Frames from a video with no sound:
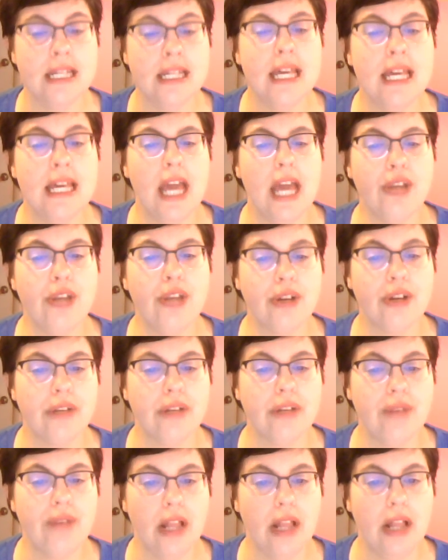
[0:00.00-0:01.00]
And you're going to
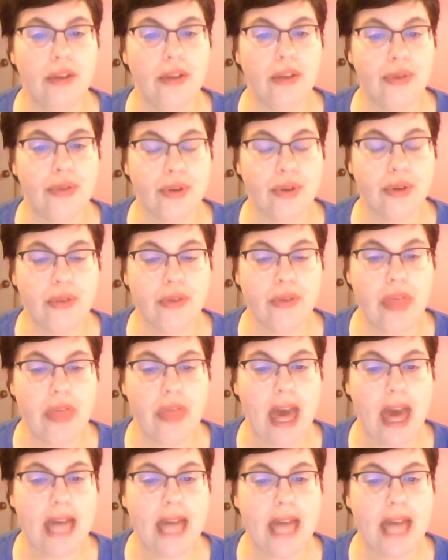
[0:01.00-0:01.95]
follow through with that.